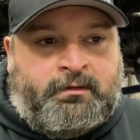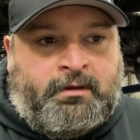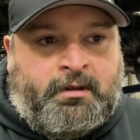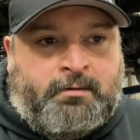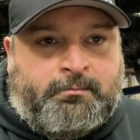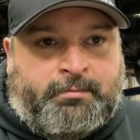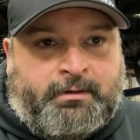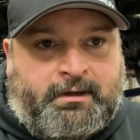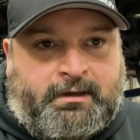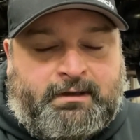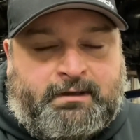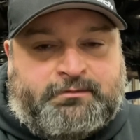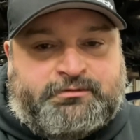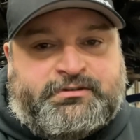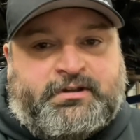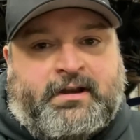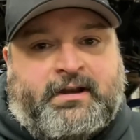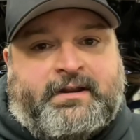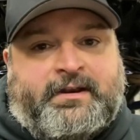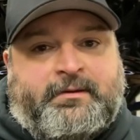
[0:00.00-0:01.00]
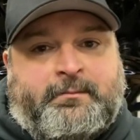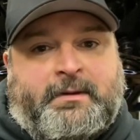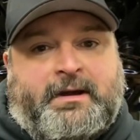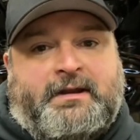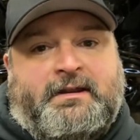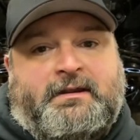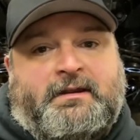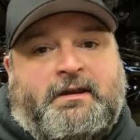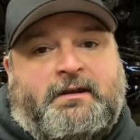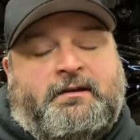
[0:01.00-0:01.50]
But I was talking to
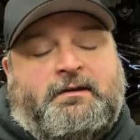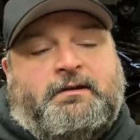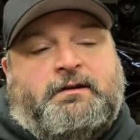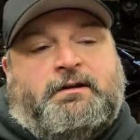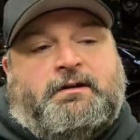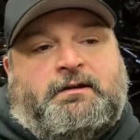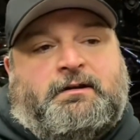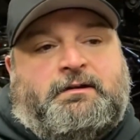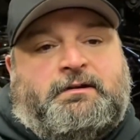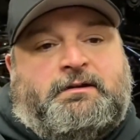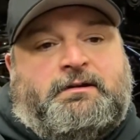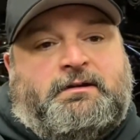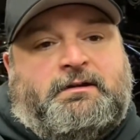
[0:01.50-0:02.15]
Mike, and